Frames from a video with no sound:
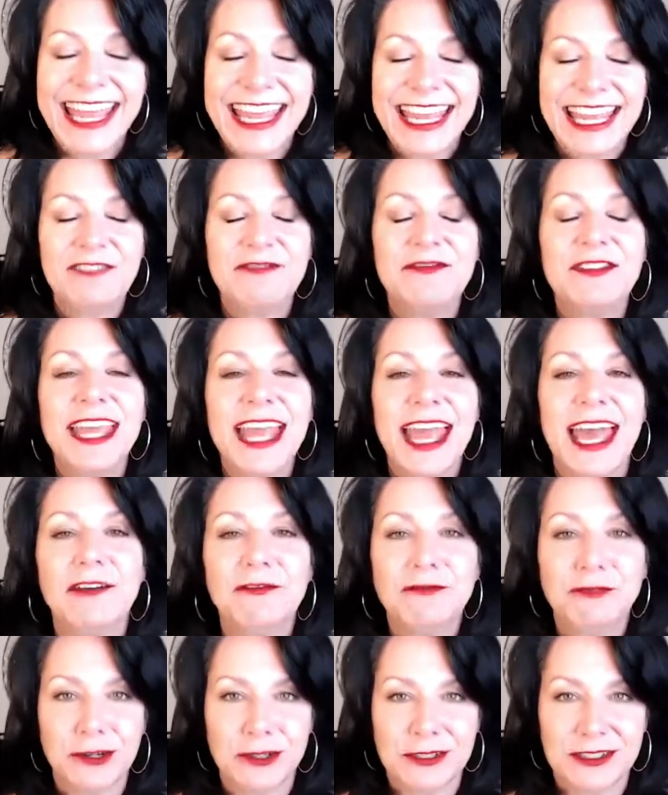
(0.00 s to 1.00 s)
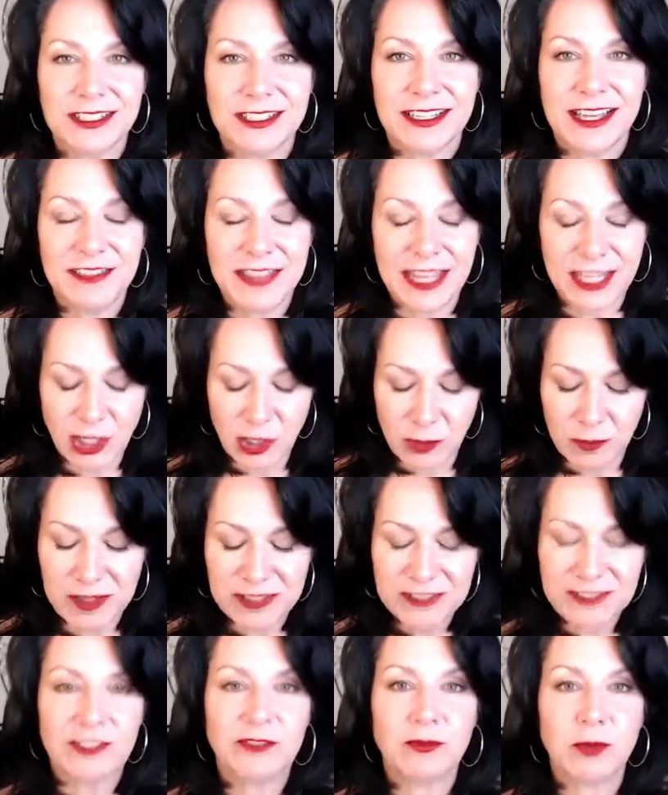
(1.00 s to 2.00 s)
if the effort that your
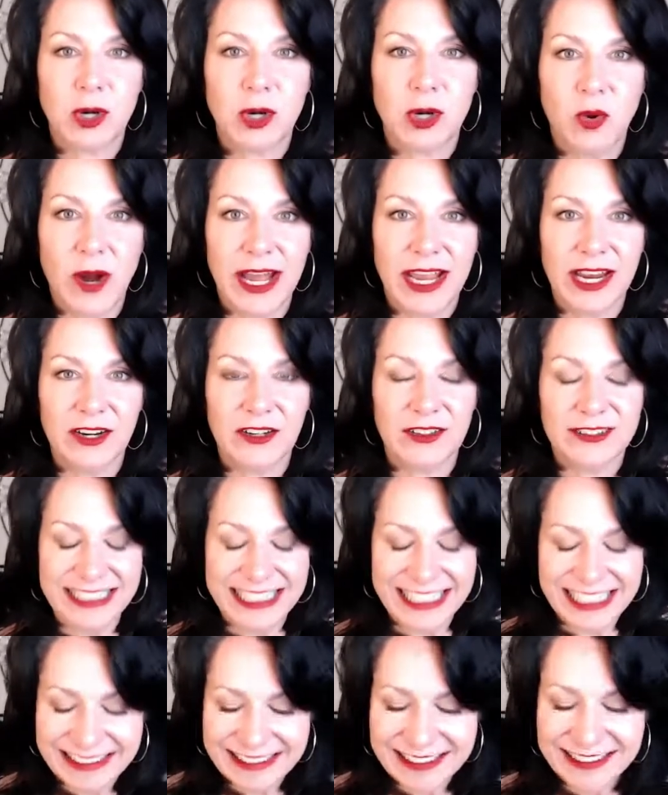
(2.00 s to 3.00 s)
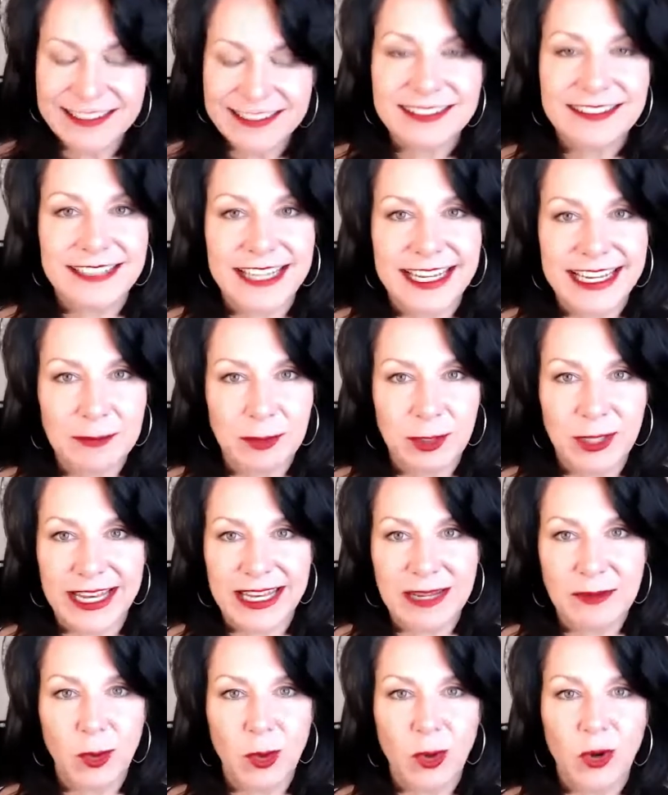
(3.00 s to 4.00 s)
business requires isn't sustainable
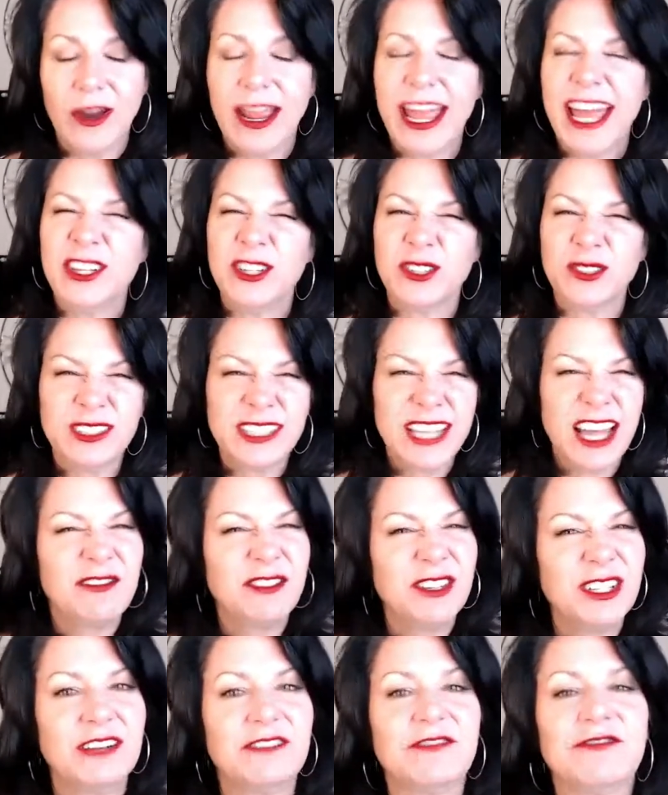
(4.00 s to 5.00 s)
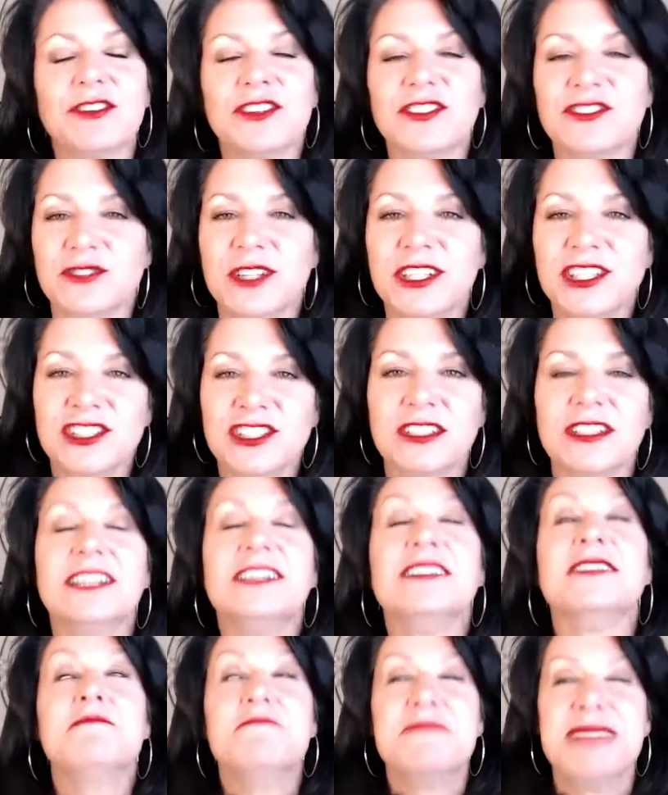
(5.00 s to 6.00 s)
anymore and your level of frustration
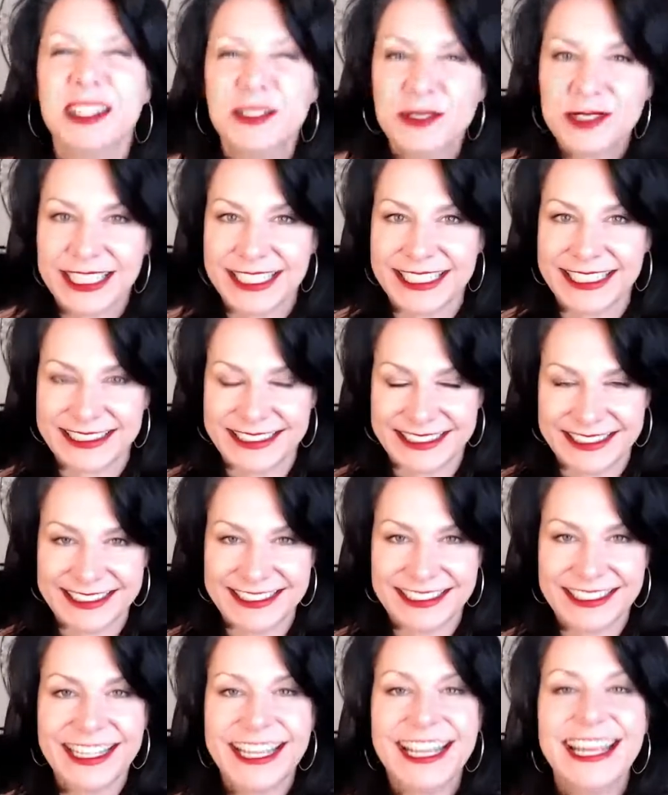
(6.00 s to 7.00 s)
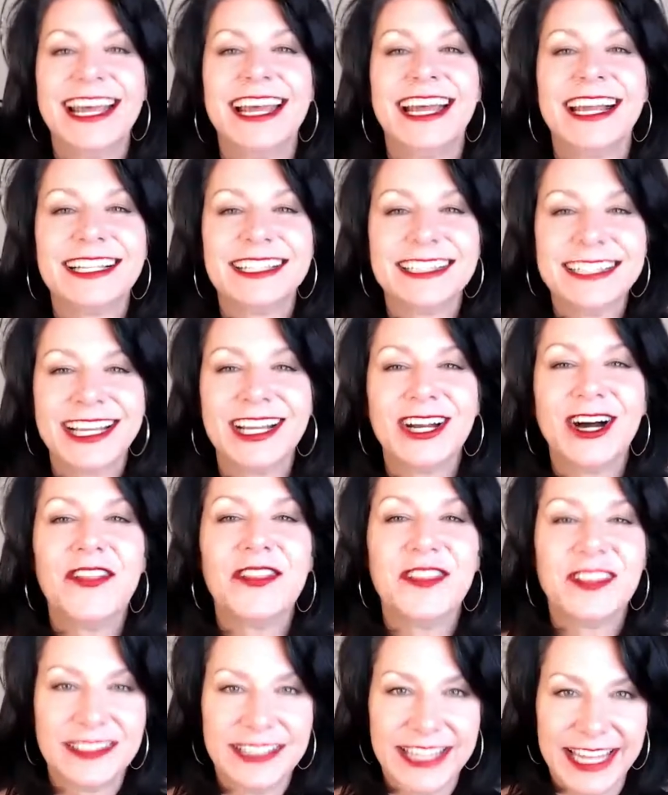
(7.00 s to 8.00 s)
is mounting, click on
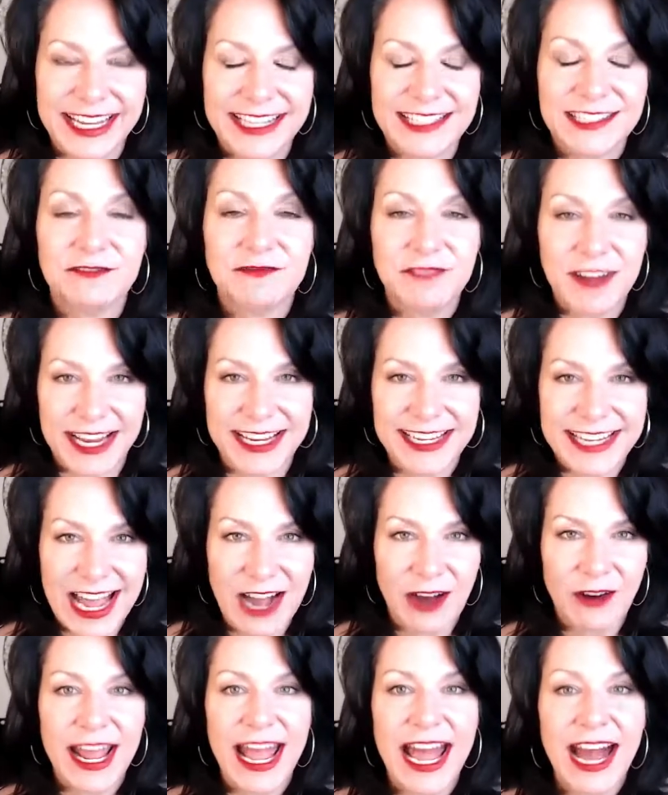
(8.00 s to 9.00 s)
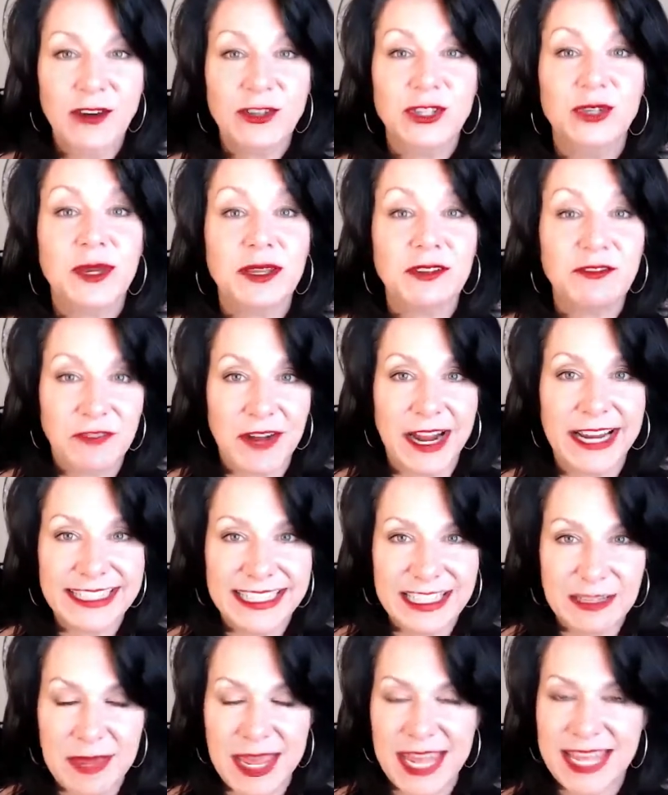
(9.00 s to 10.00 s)
the link to find out how you can
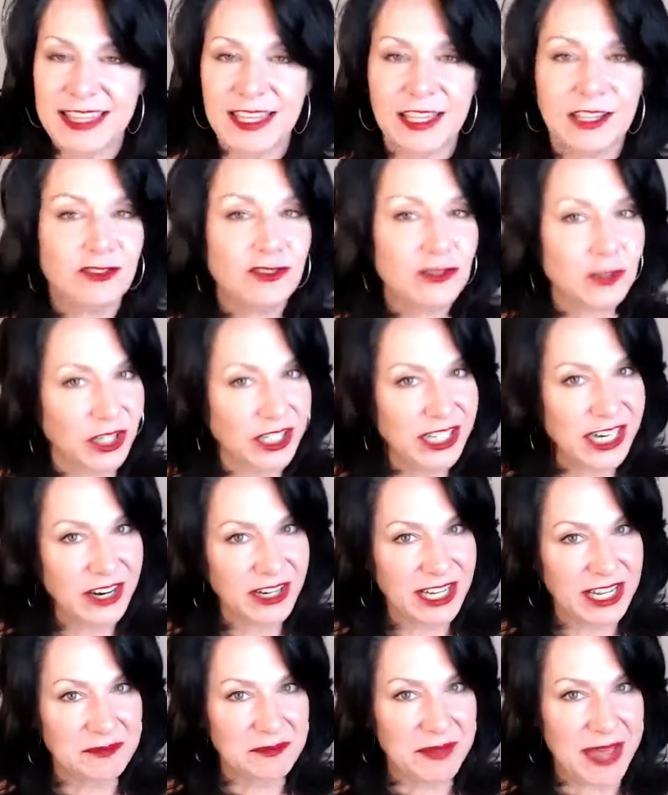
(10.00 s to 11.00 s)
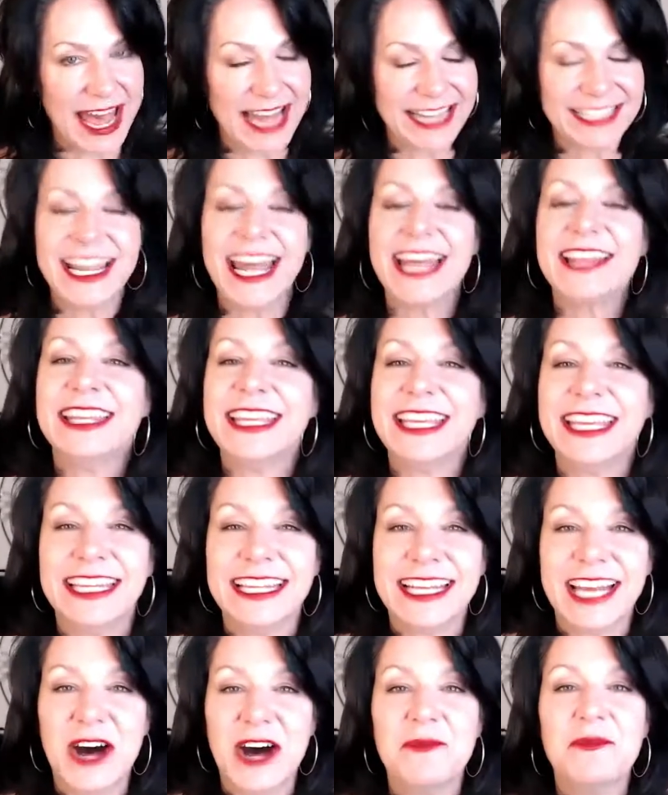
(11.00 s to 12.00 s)
finally make the extraordinary impact and the
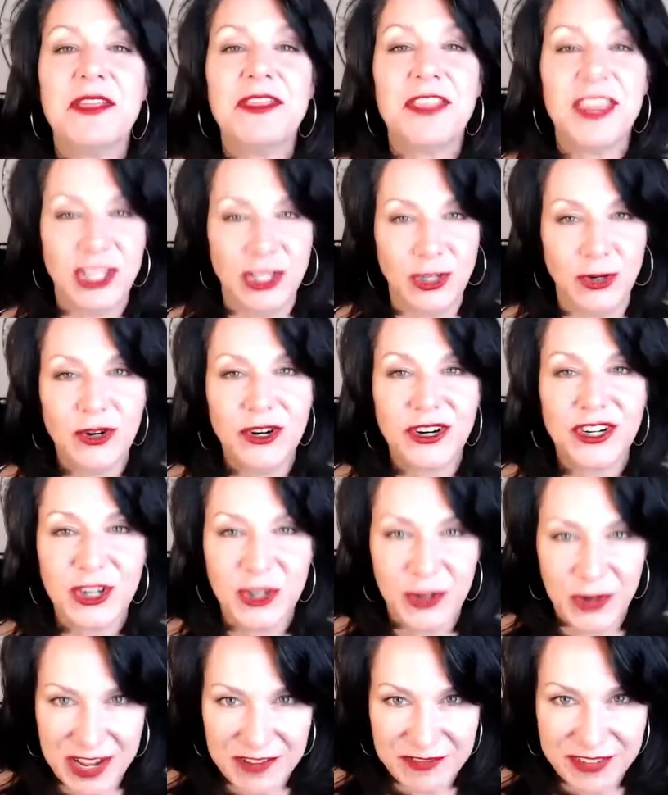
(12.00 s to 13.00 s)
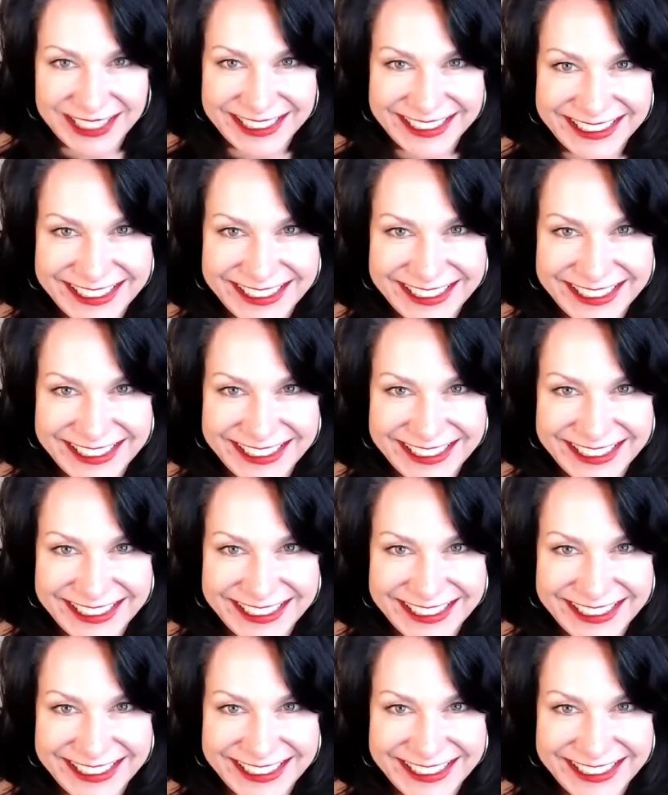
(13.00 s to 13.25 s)
income that you're craving.